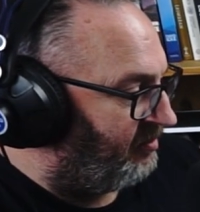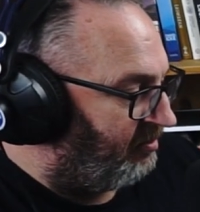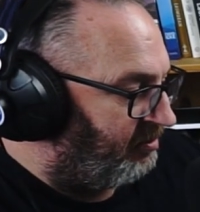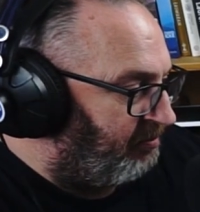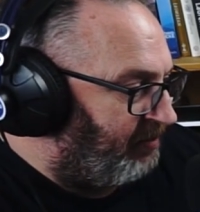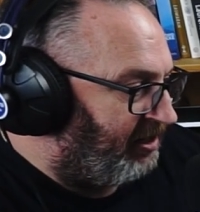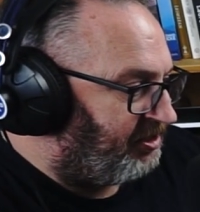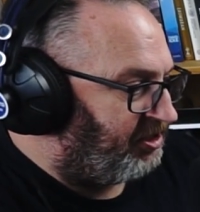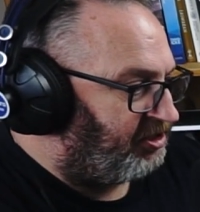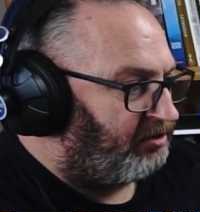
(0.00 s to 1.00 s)
going to
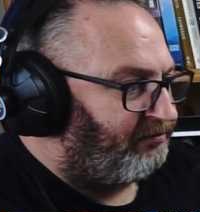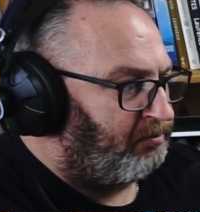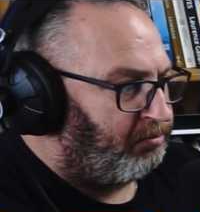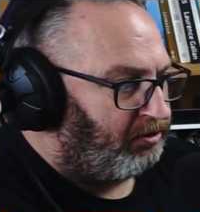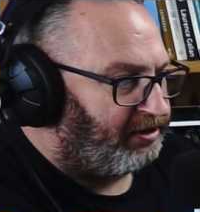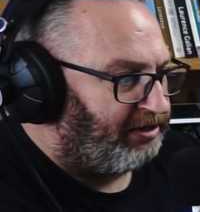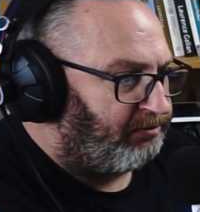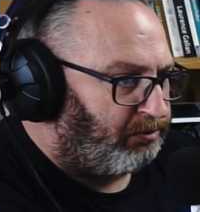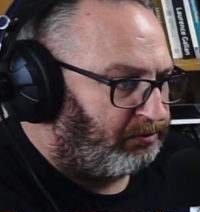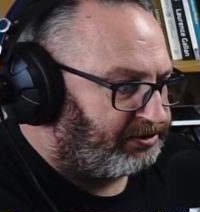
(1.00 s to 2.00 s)
base this off a blog I
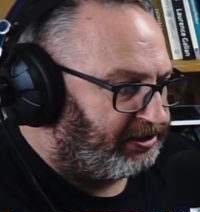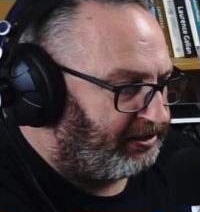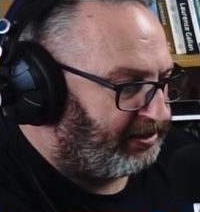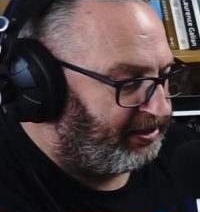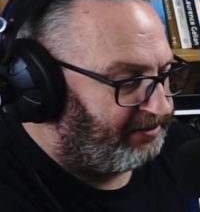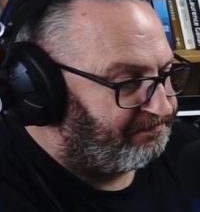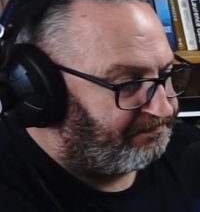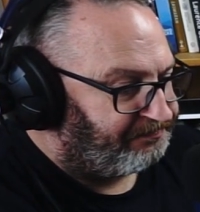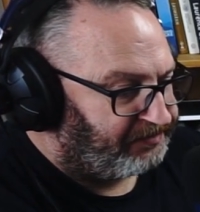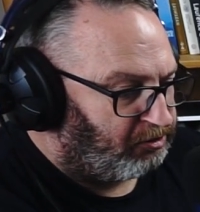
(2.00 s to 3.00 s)
wrote a
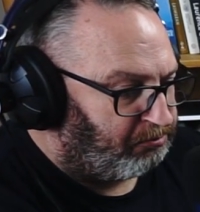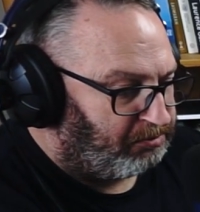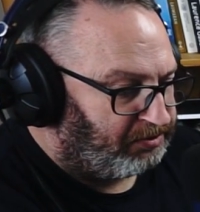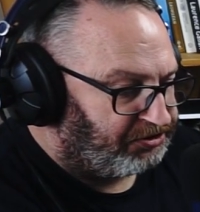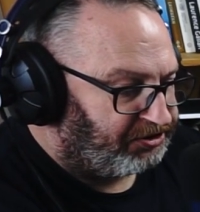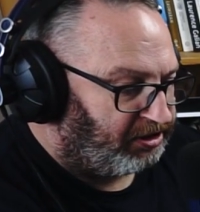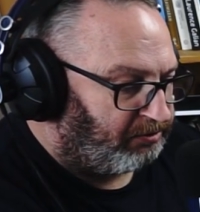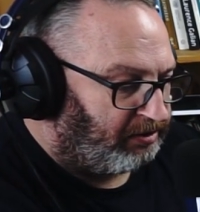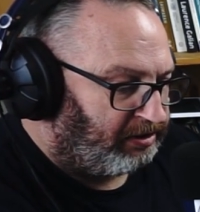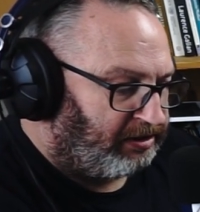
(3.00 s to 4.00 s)
couple of months ago,
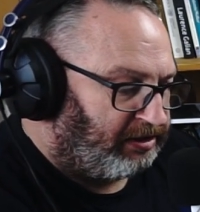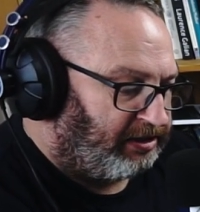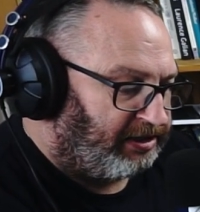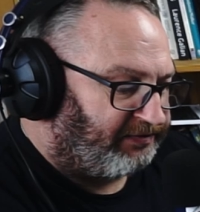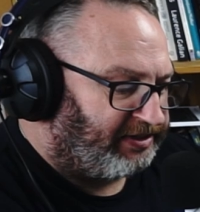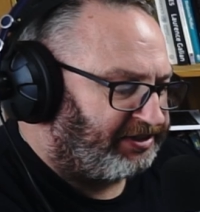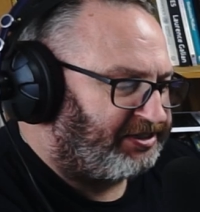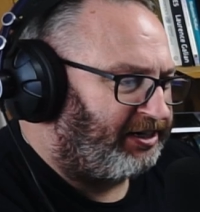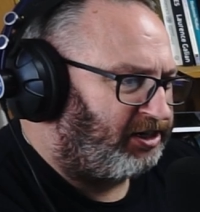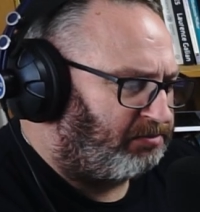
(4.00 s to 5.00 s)
and I've kind of
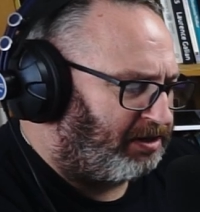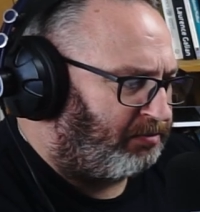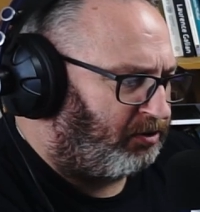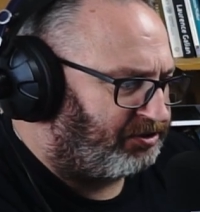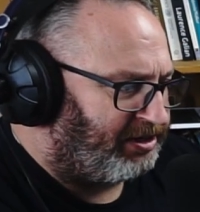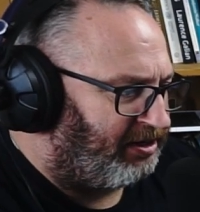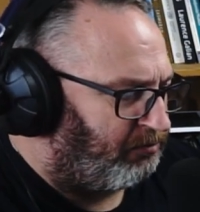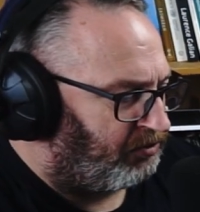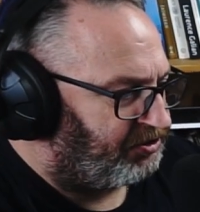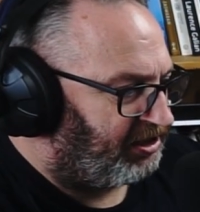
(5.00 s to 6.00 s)
taken all my blogs down. And
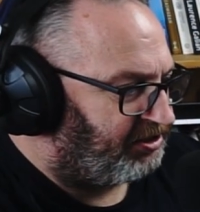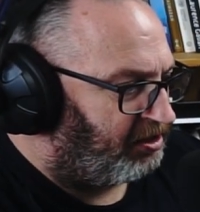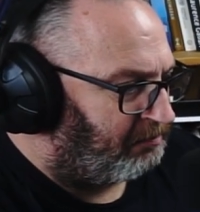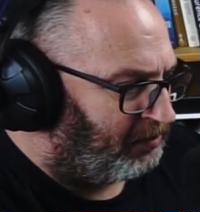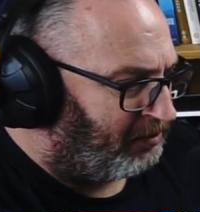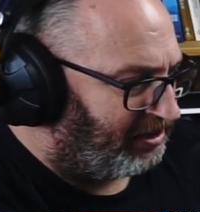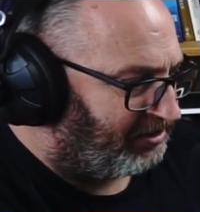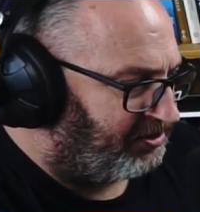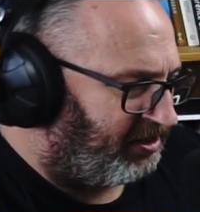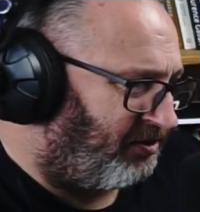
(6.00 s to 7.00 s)
once I started
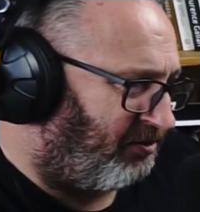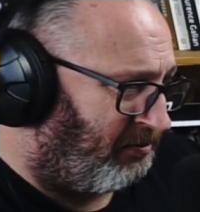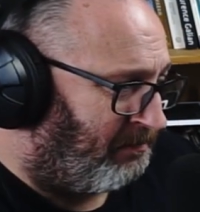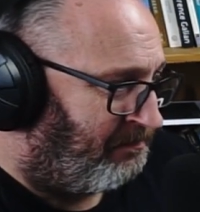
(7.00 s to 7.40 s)
podcasting, I thought,